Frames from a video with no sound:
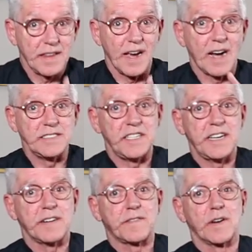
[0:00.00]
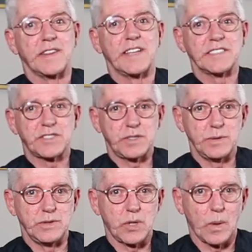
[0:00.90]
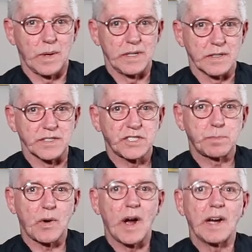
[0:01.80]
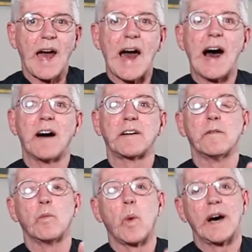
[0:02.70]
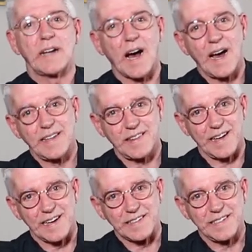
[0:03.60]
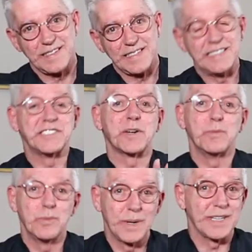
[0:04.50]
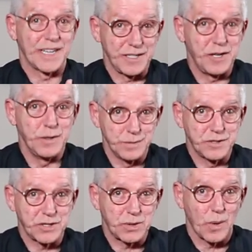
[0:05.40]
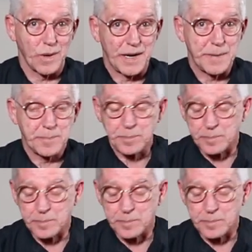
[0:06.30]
The idea for this tutorial sprung out of what I think is a really cute story.